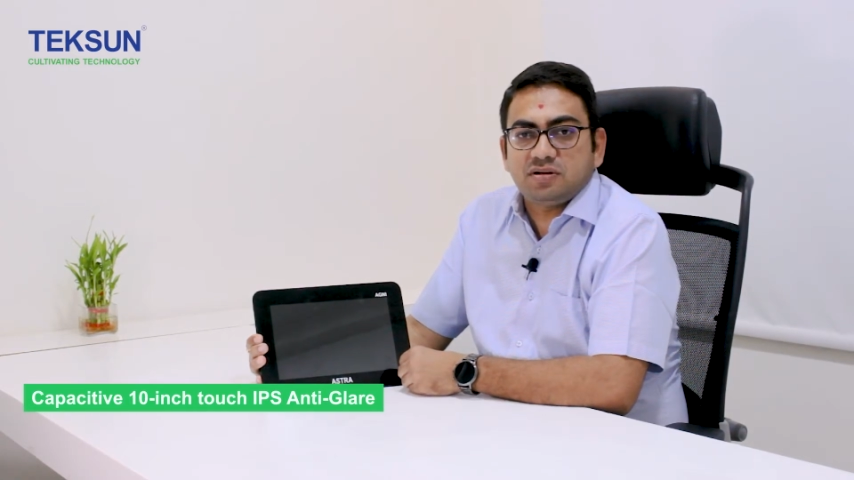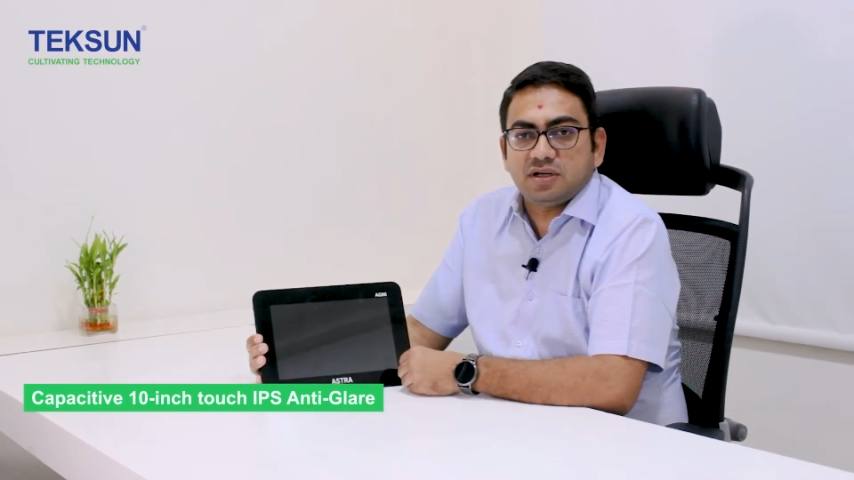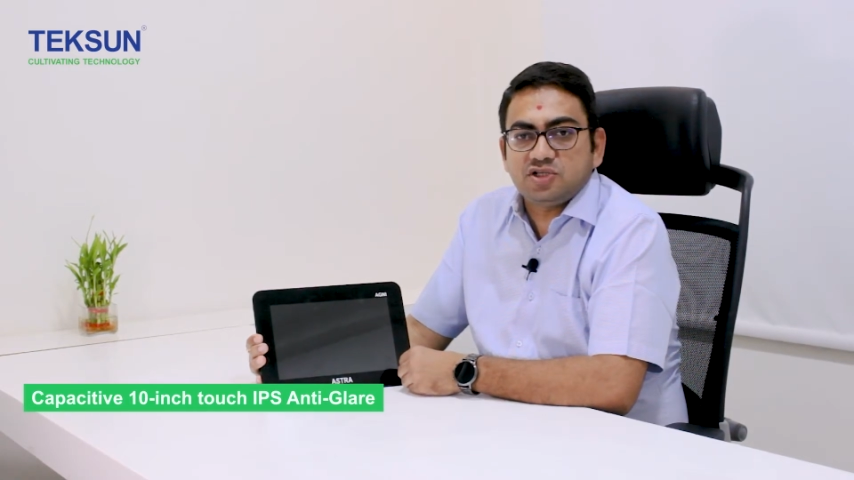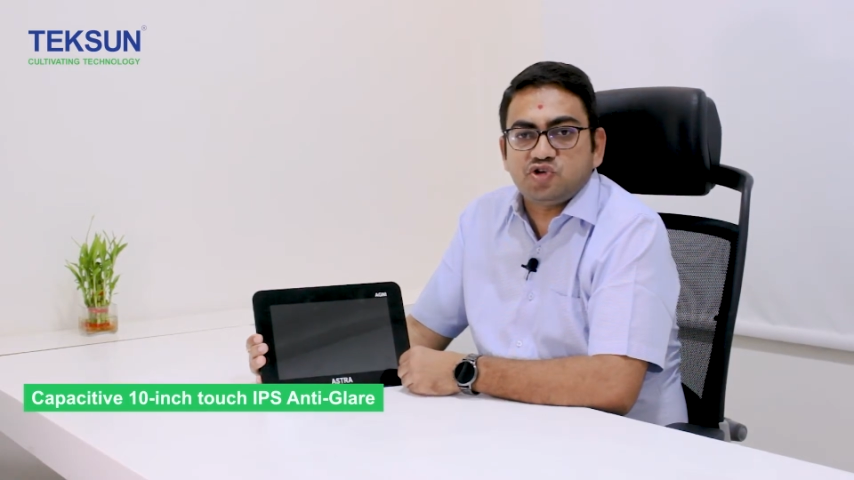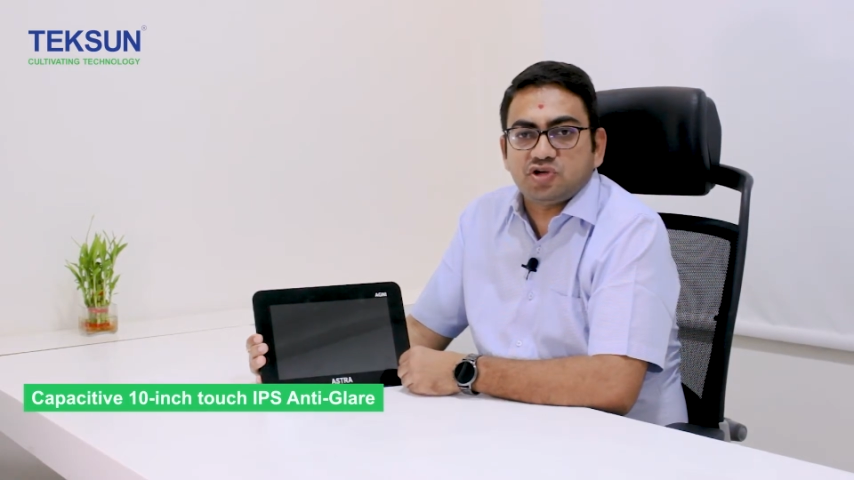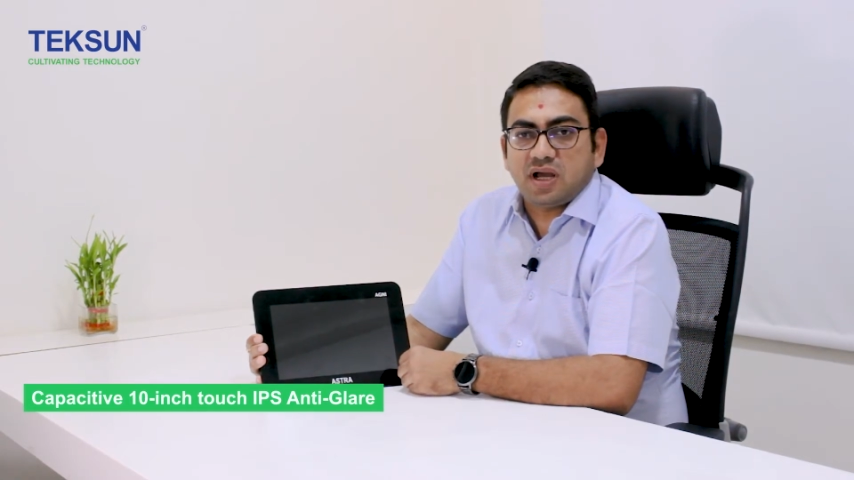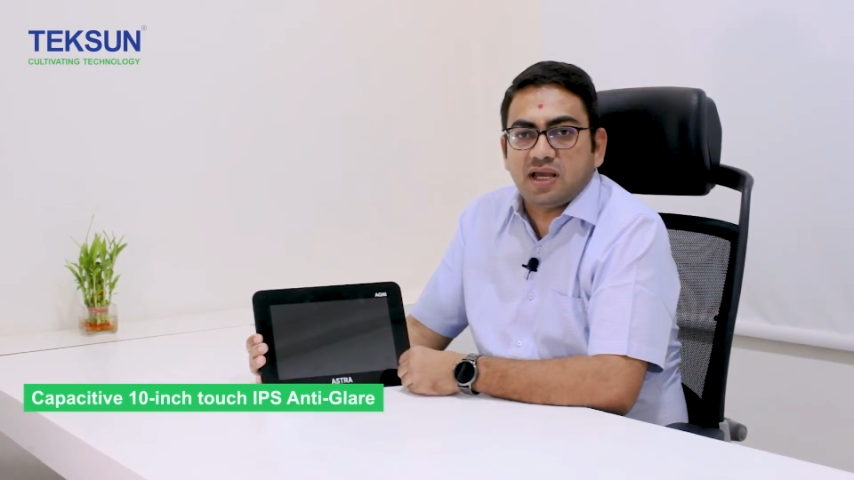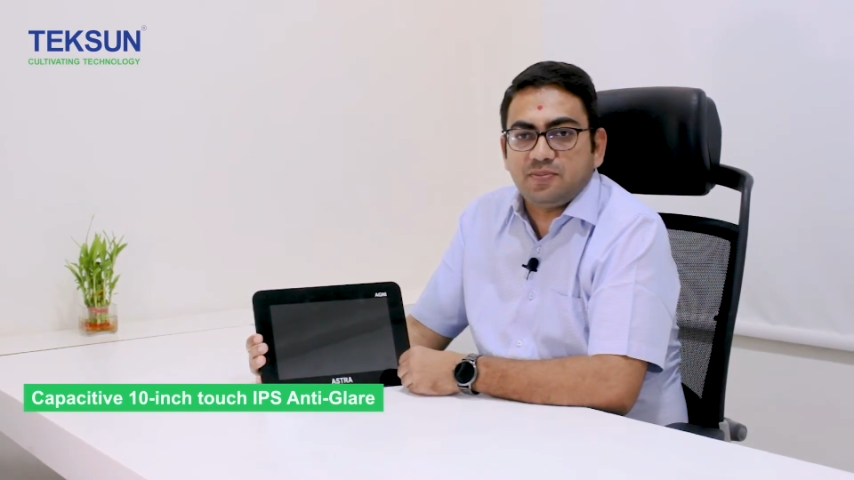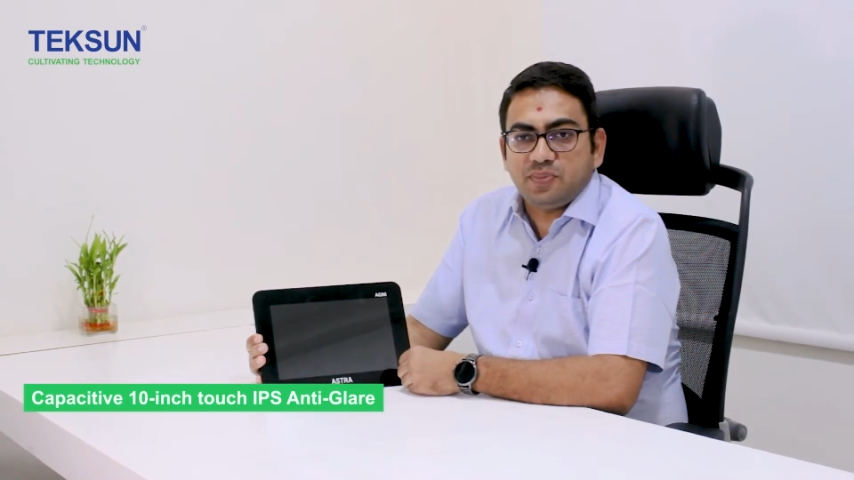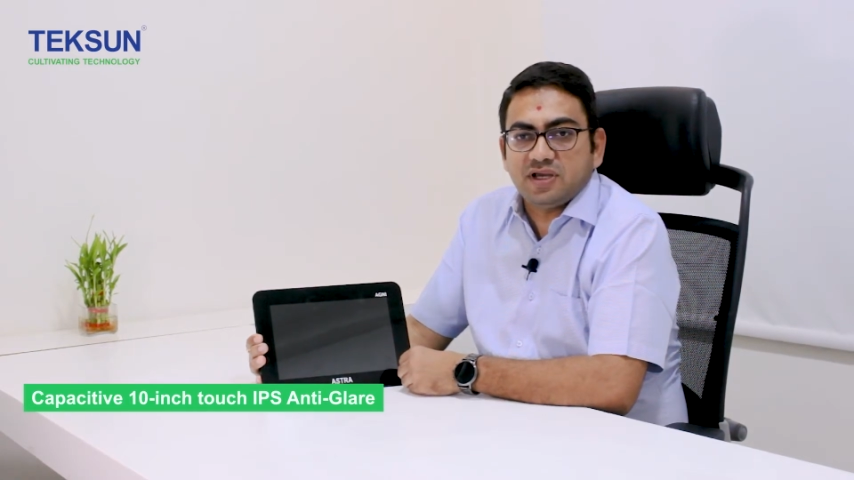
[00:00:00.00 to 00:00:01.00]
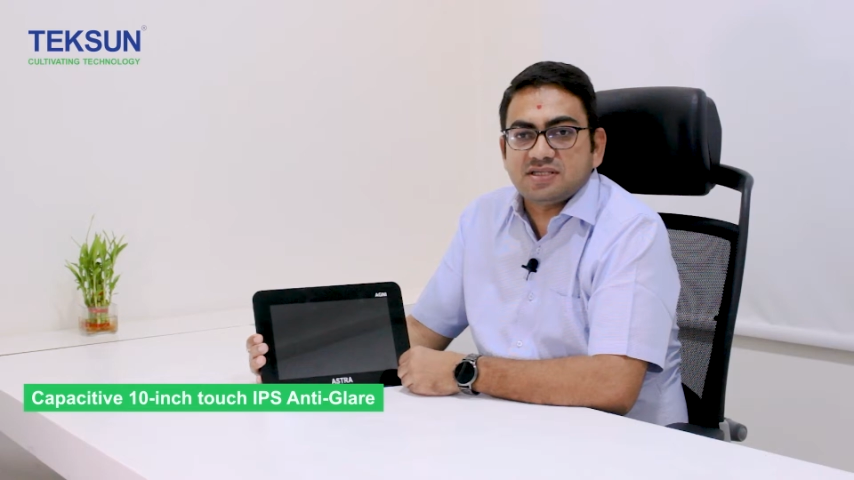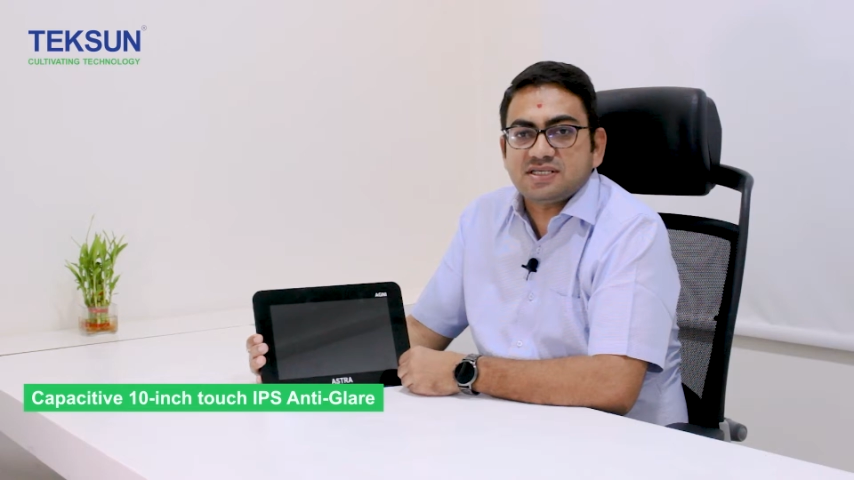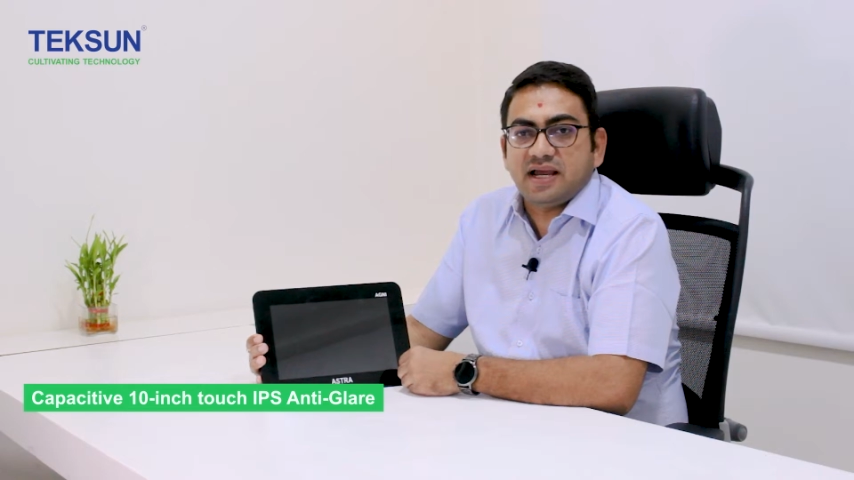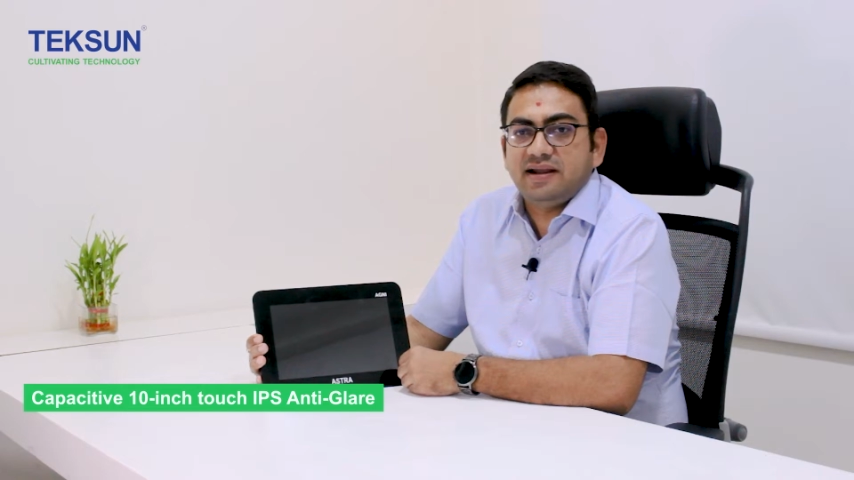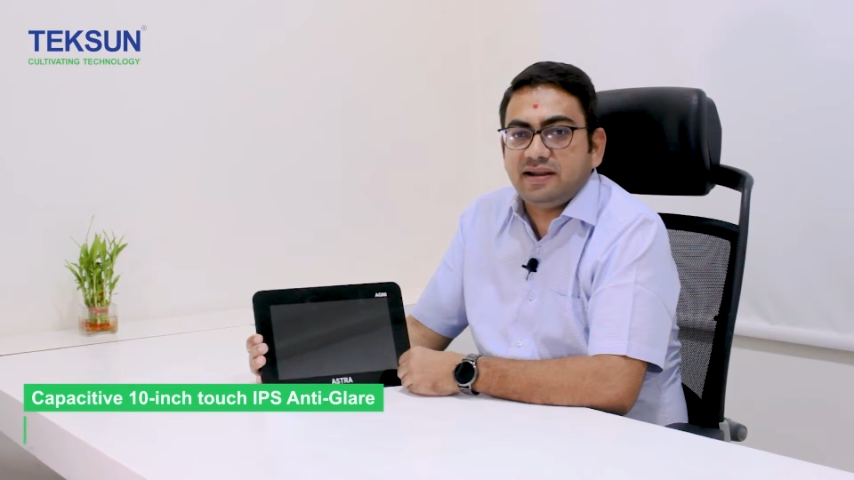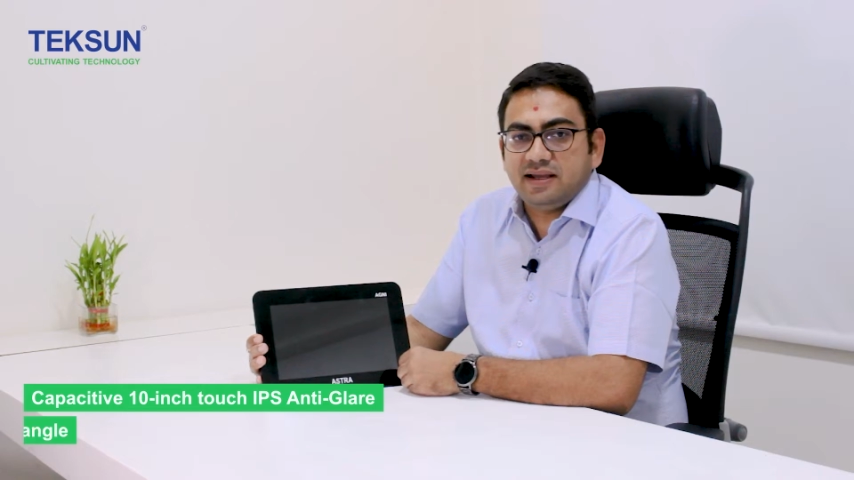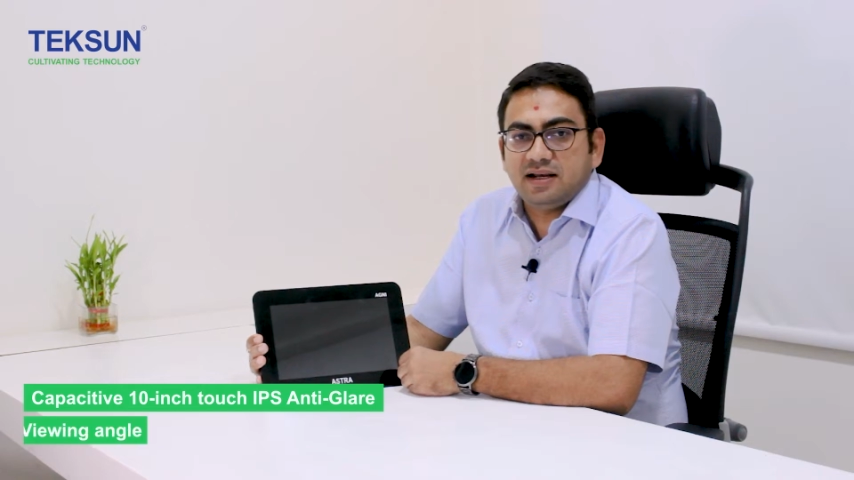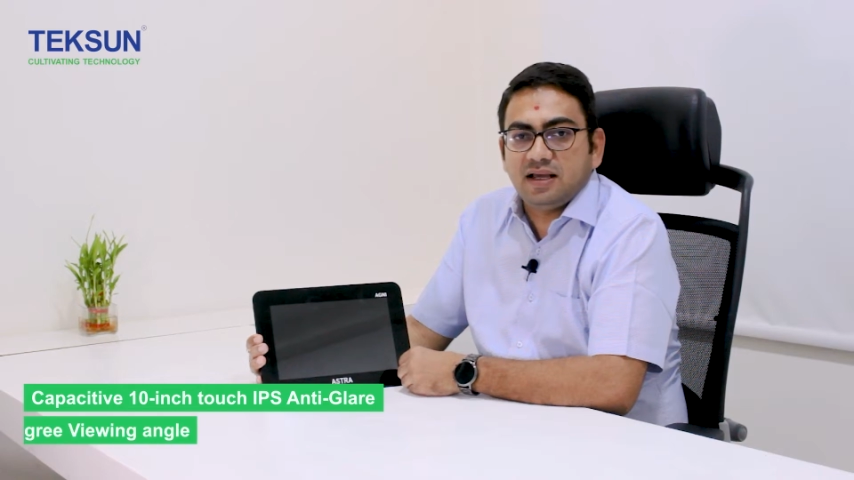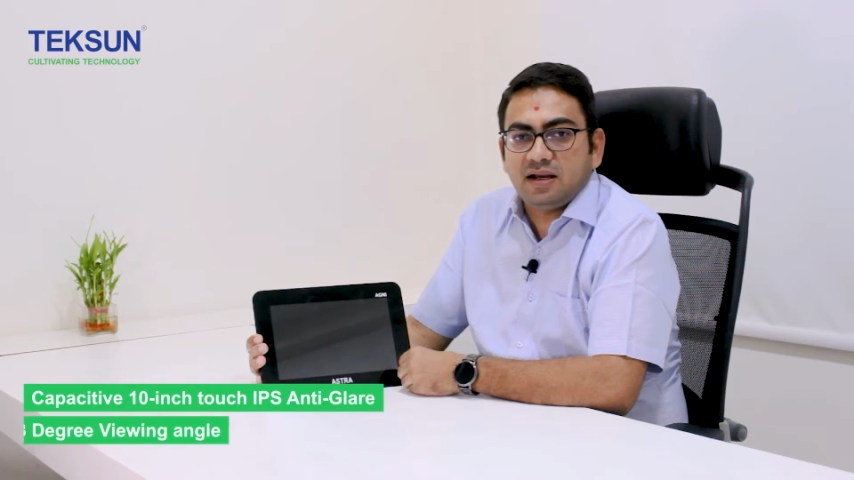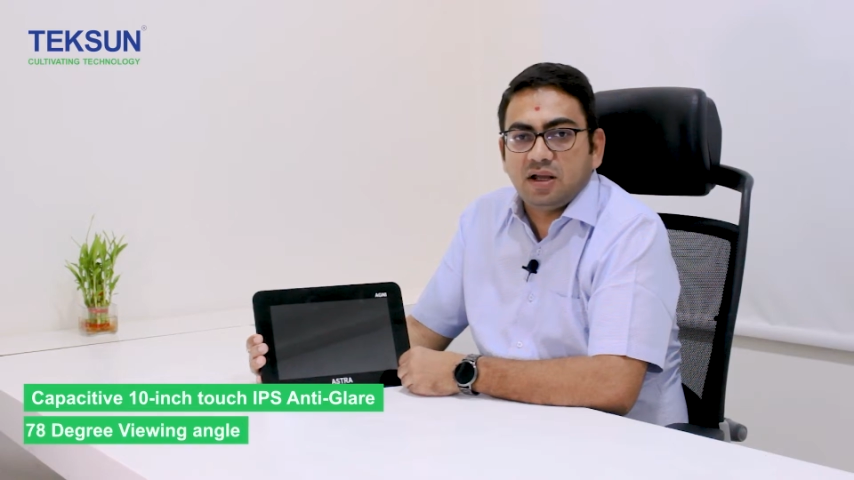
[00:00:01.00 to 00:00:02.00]
touch IPS
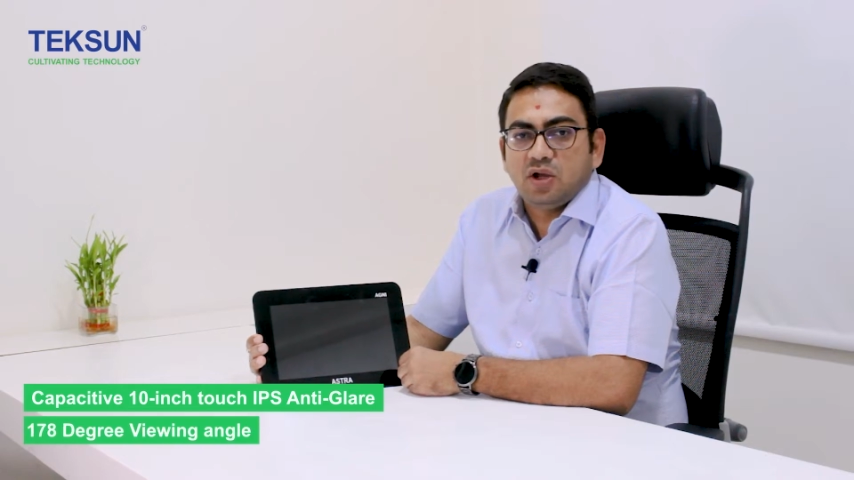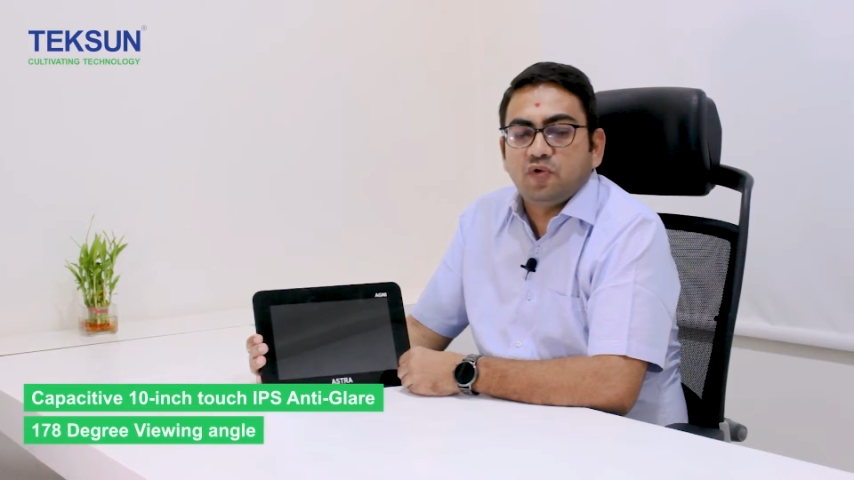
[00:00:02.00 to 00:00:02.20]
Anti-Glare